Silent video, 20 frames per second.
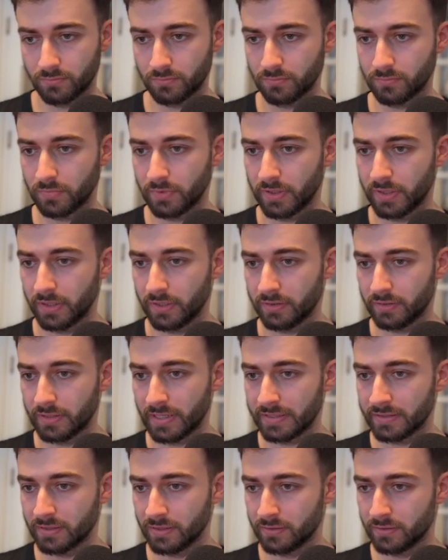and
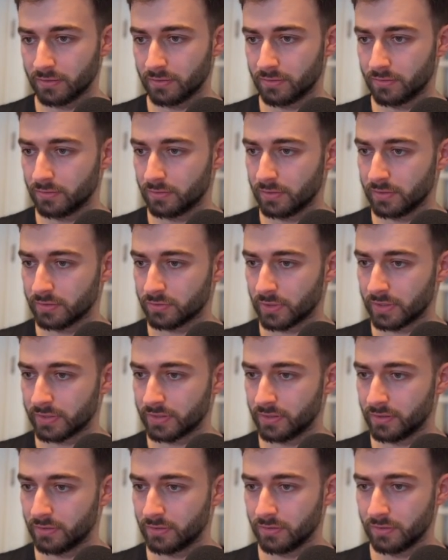that's it. It's right
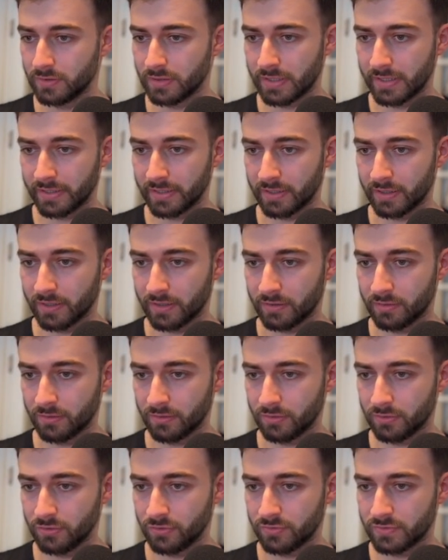here. I can
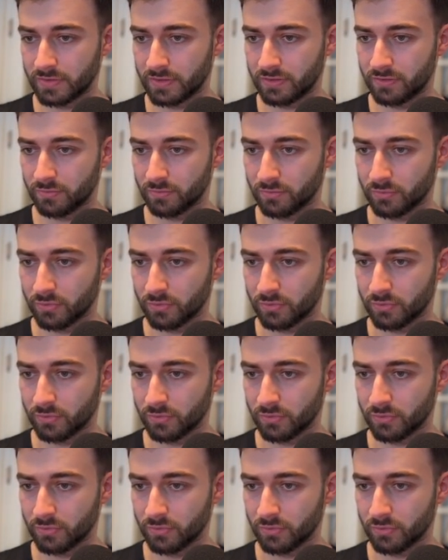use it, move